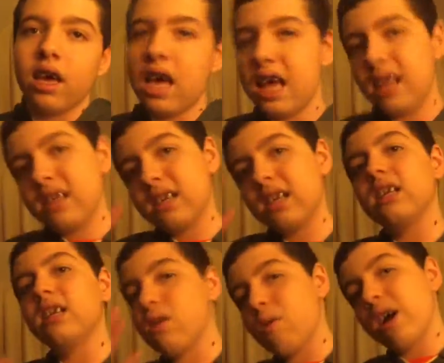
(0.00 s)
And it's gonna
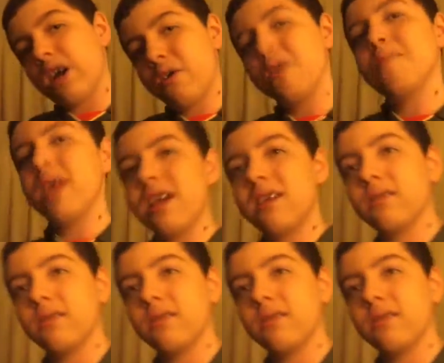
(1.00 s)
look quite creepy.